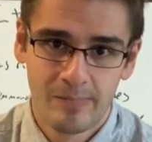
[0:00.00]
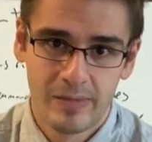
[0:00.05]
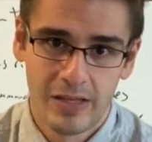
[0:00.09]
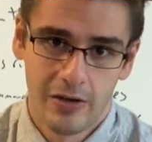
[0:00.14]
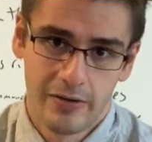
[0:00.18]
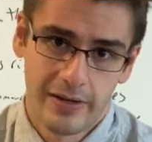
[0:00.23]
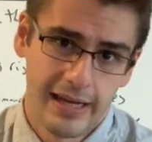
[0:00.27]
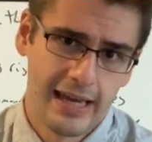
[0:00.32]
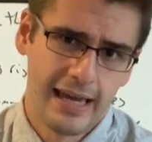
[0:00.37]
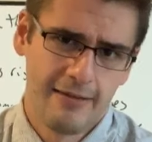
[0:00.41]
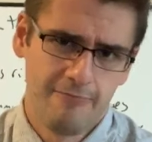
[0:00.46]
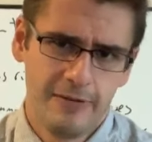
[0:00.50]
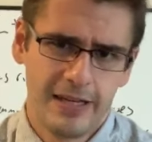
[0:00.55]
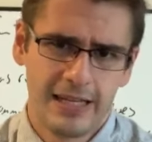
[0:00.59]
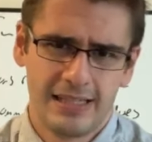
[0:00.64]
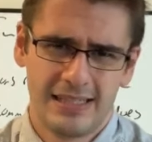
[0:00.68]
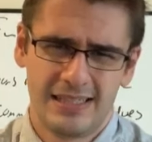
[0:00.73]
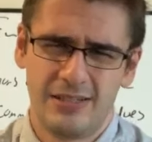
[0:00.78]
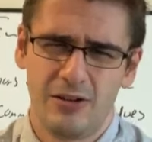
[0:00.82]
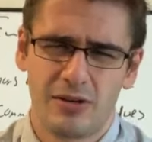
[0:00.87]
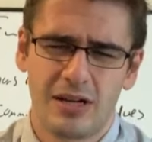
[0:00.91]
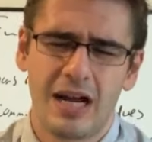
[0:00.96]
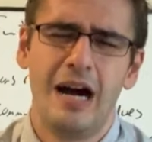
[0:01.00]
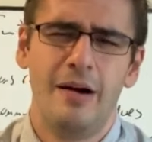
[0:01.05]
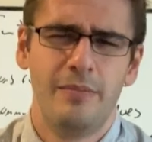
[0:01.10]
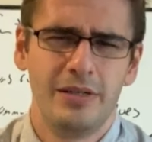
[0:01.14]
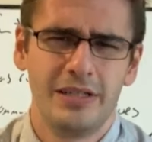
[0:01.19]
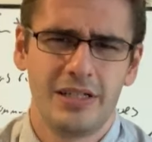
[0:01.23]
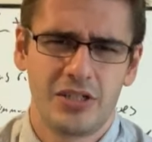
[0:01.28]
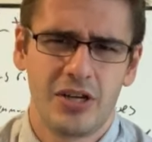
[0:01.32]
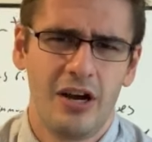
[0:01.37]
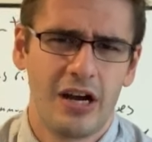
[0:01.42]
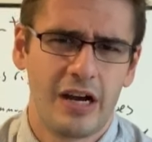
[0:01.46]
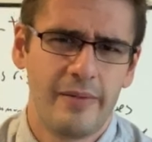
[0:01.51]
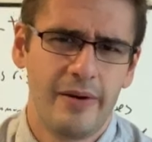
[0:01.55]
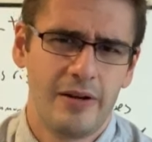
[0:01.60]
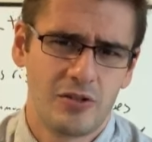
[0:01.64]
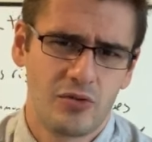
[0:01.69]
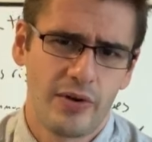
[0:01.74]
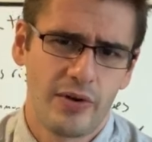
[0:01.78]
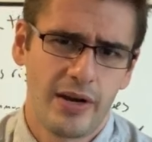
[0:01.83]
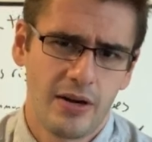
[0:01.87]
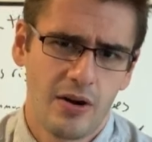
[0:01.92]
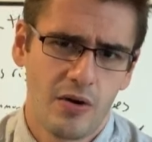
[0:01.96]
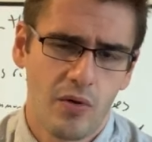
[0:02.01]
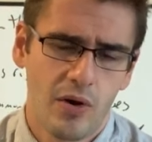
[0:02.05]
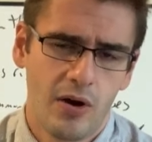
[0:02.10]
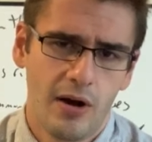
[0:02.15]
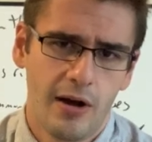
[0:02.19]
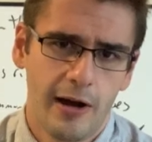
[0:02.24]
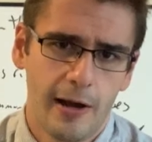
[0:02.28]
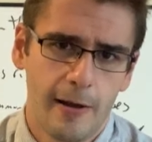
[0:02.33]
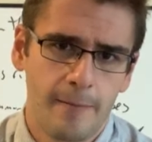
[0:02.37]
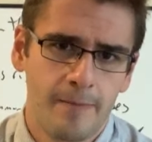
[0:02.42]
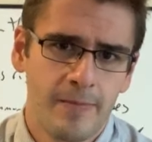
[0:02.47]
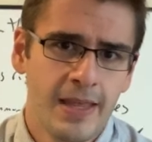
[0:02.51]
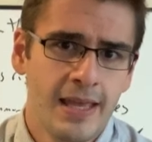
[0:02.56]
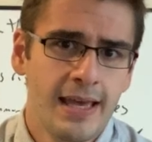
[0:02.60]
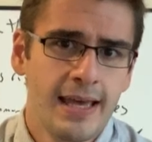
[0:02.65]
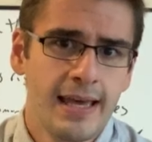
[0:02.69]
Okay, and we can still confidently talk about what's right or wrong.